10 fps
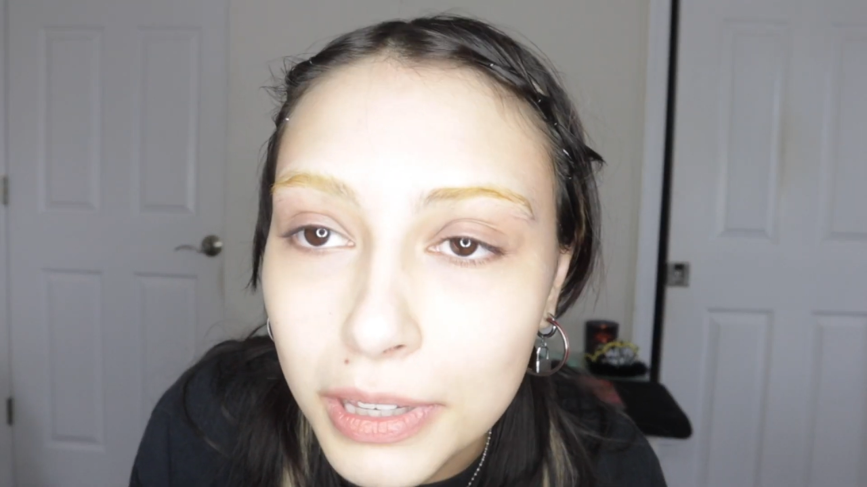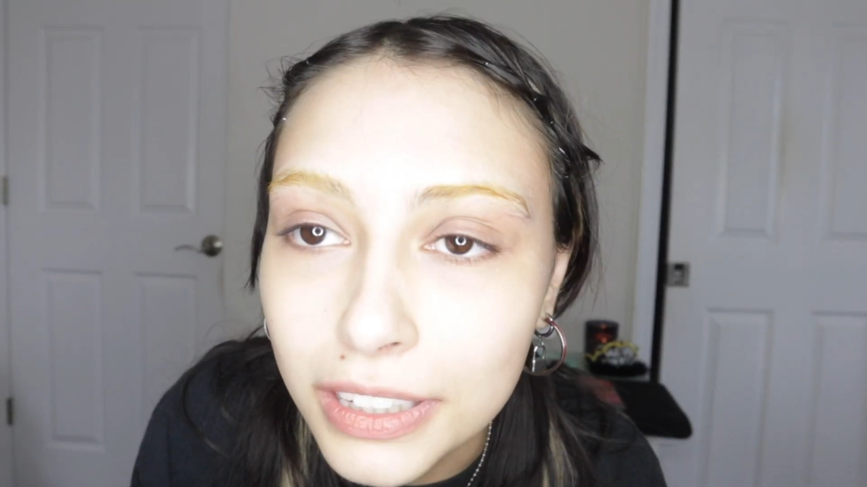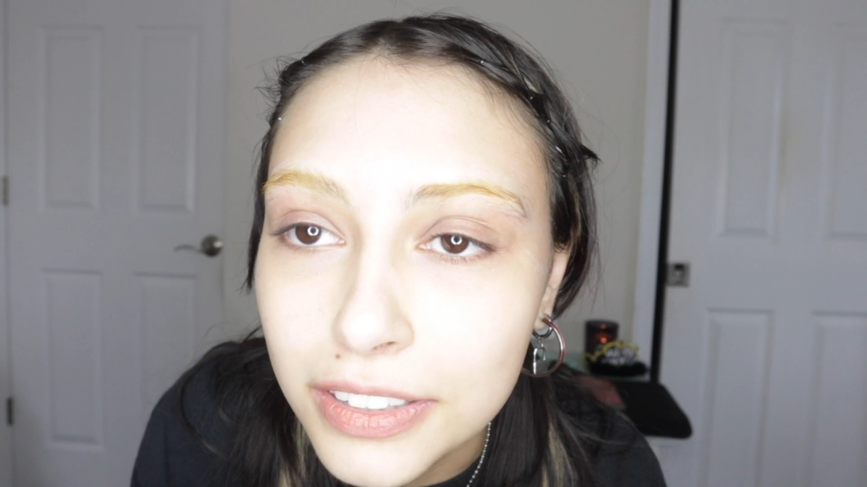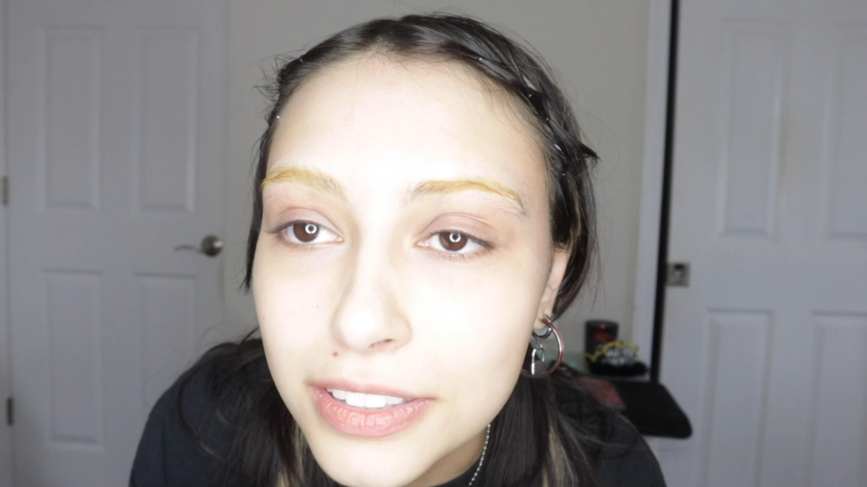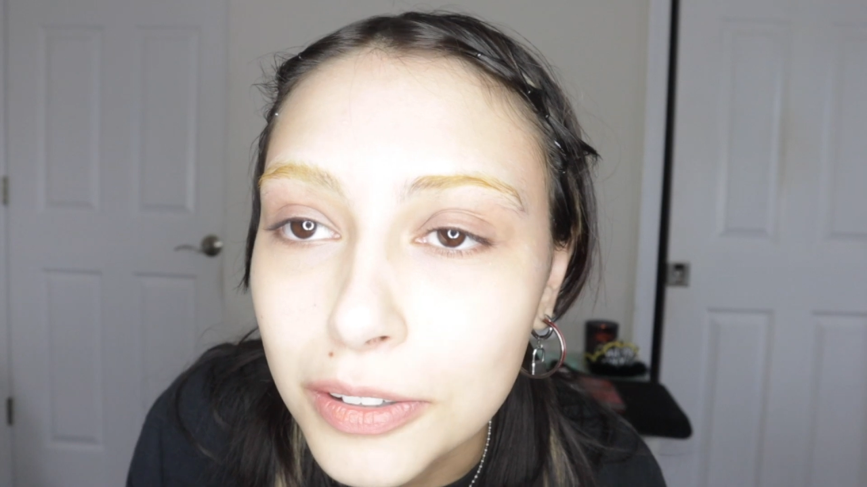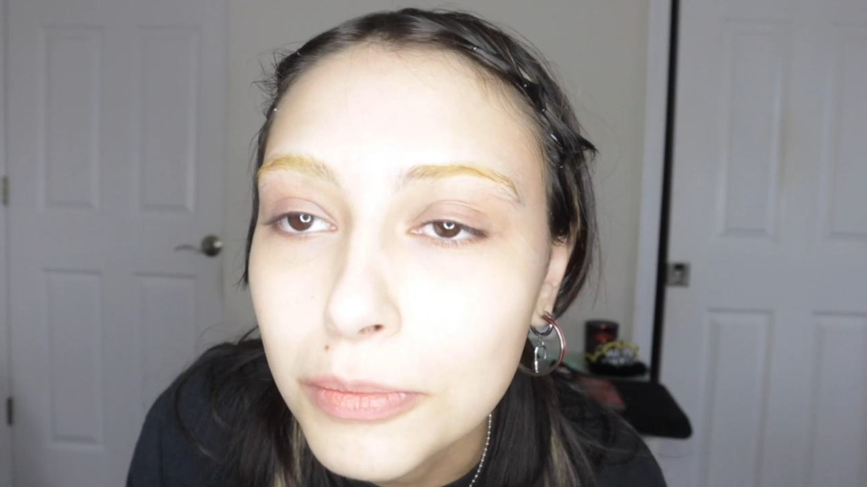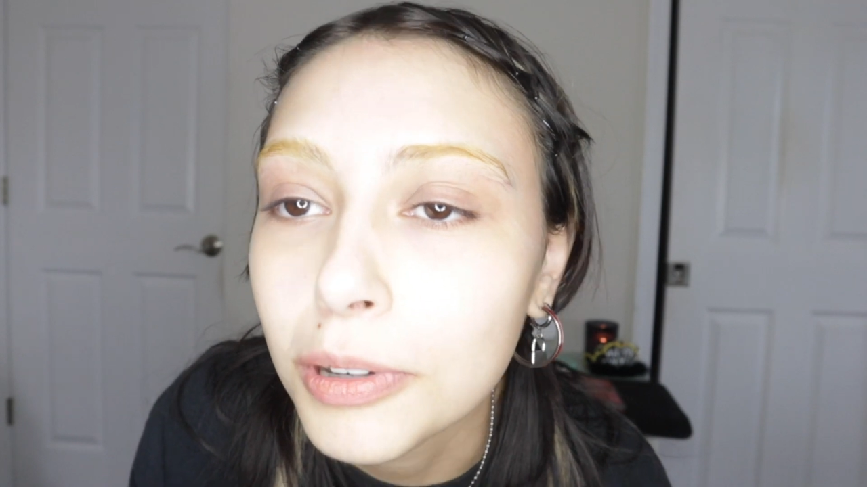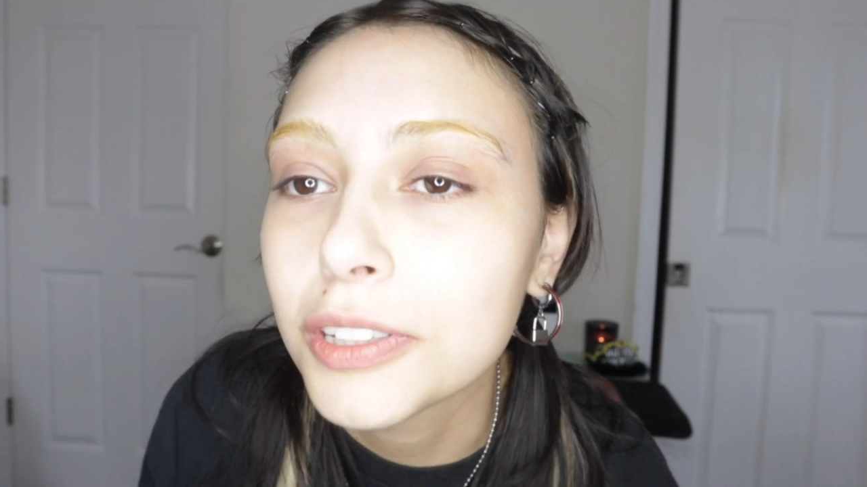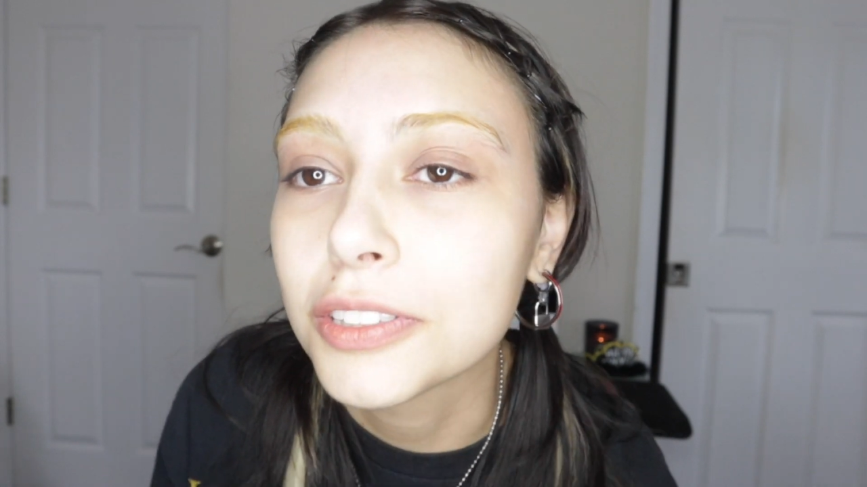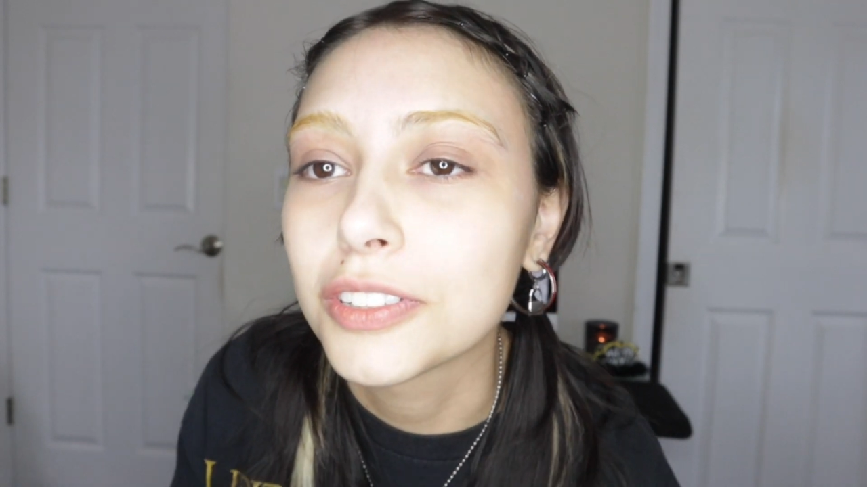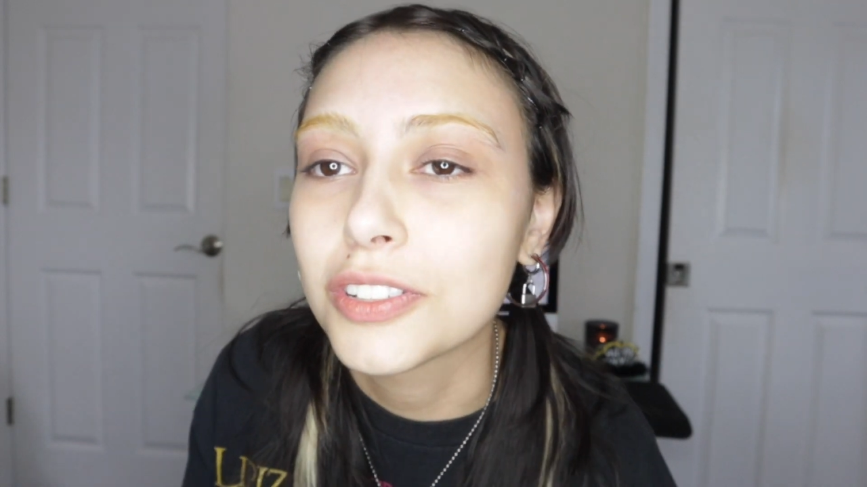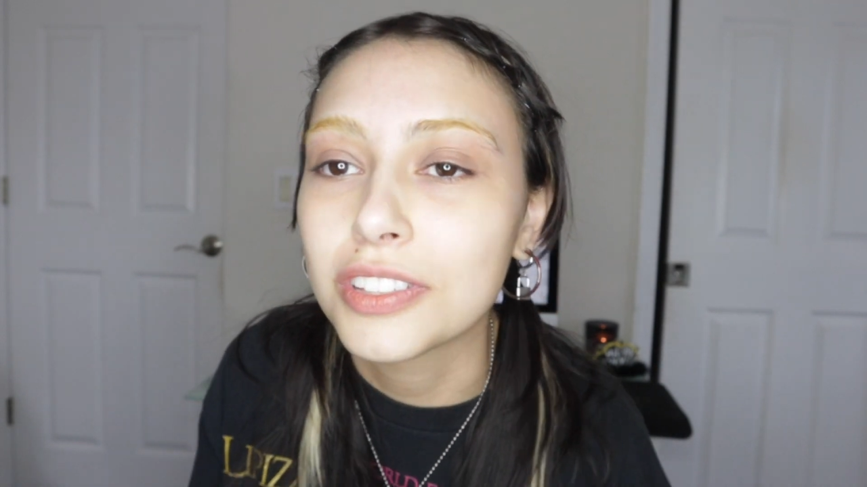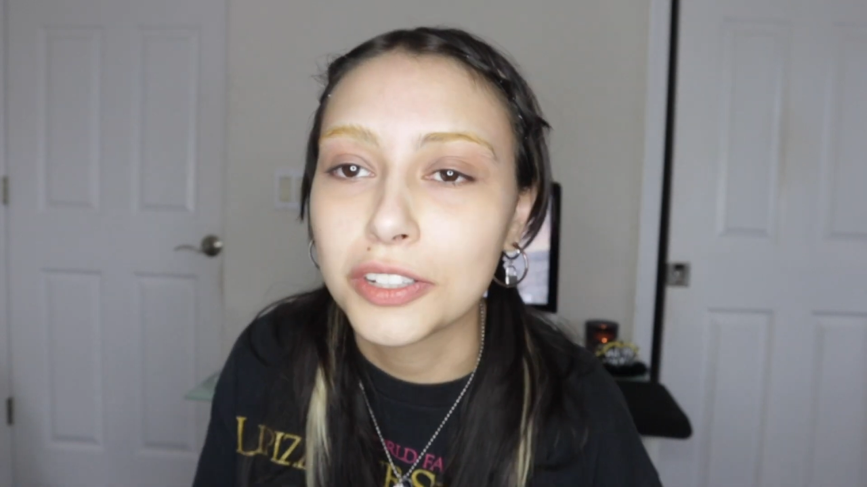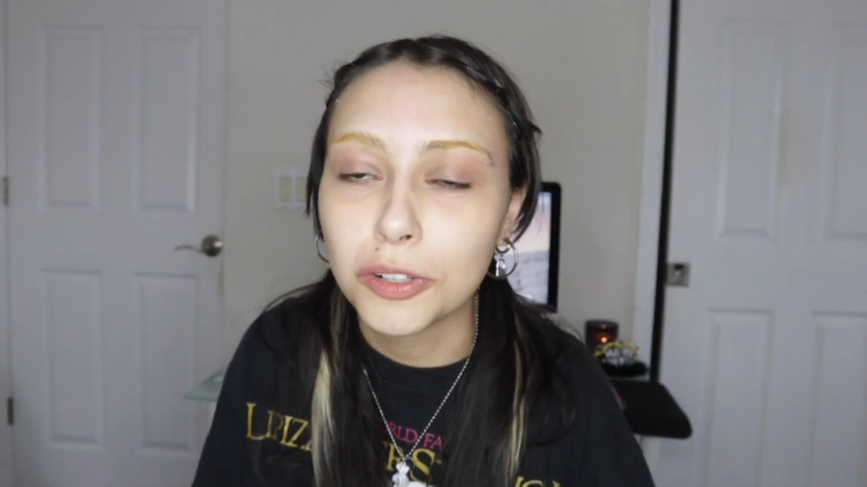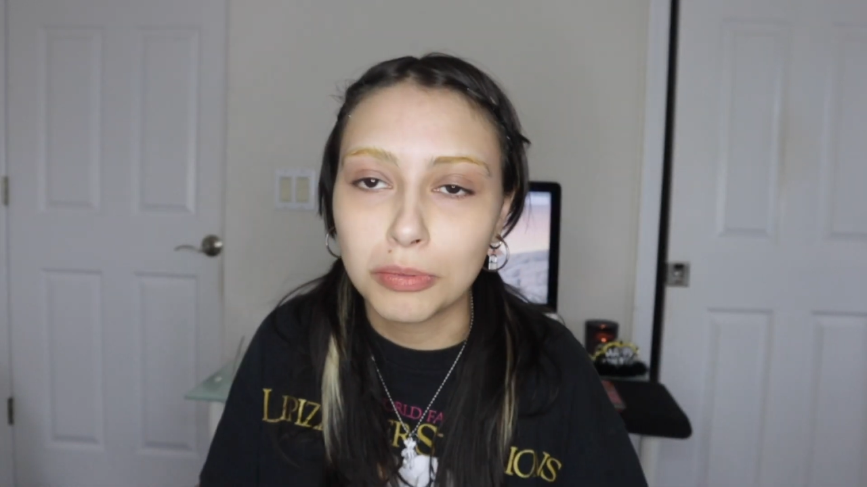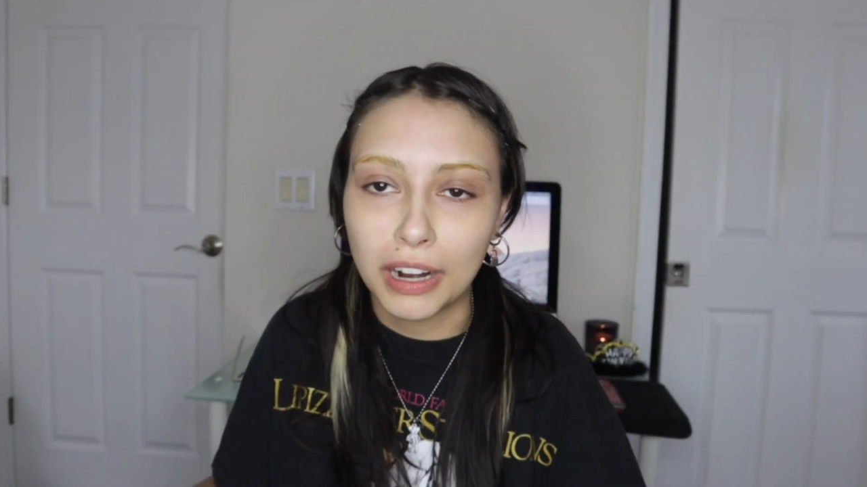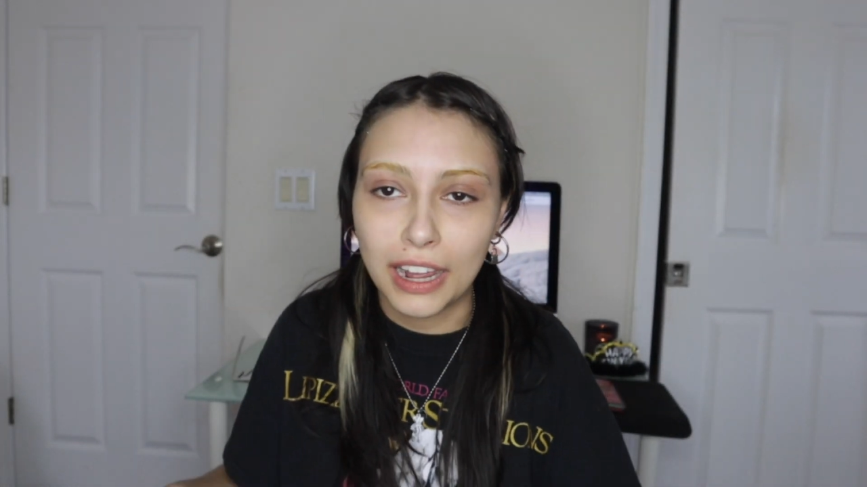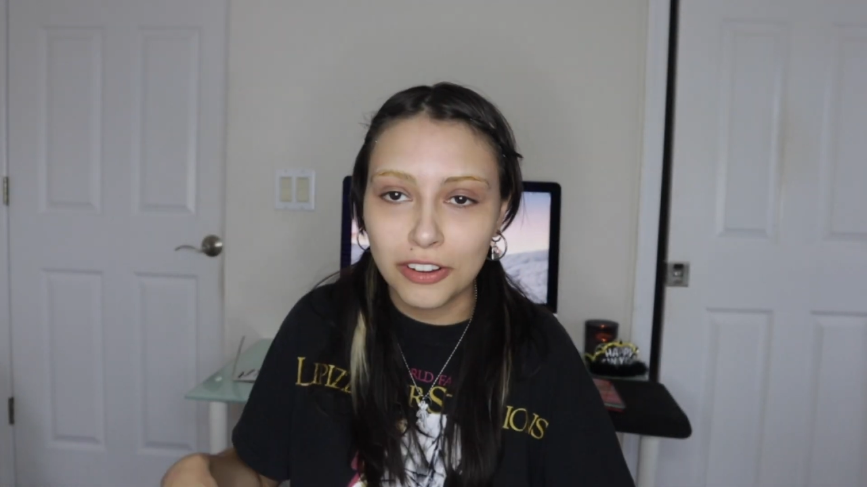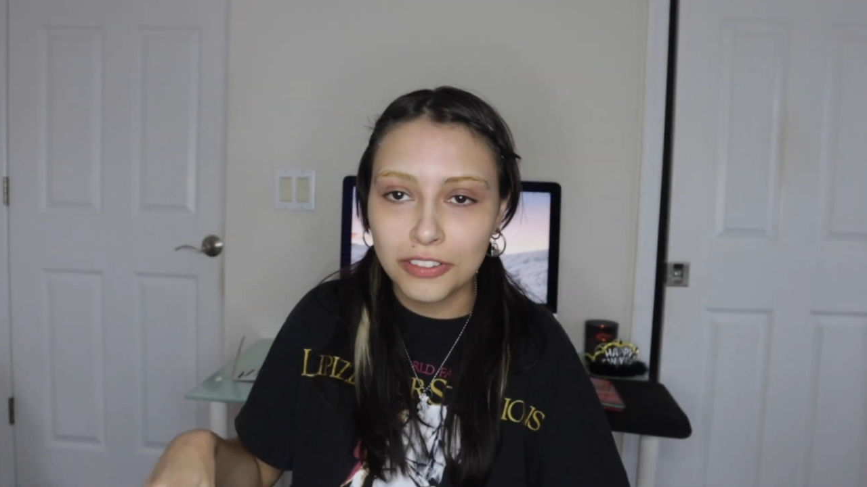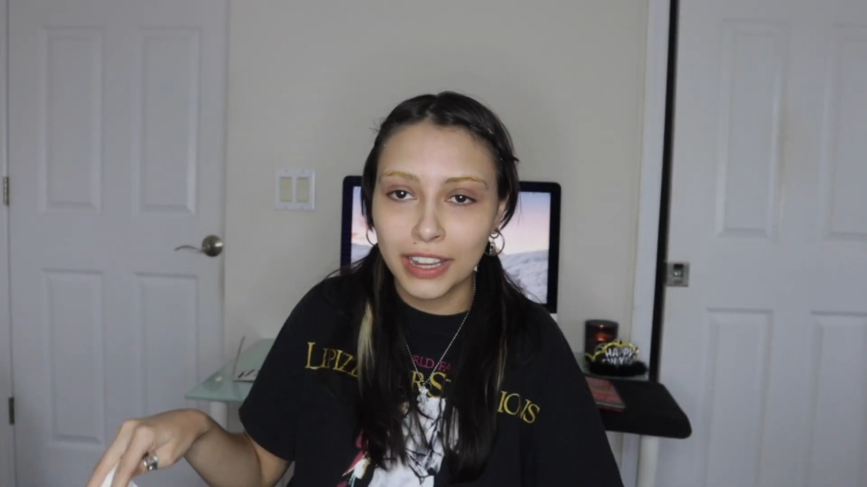because some parts are still
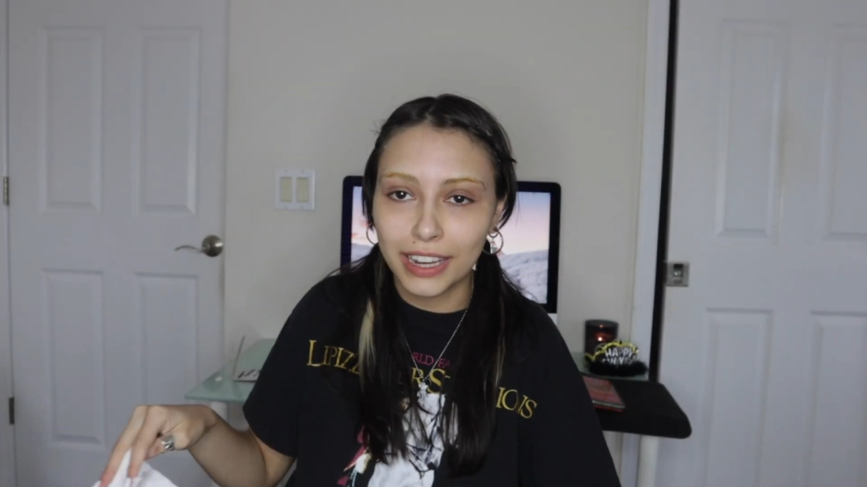brown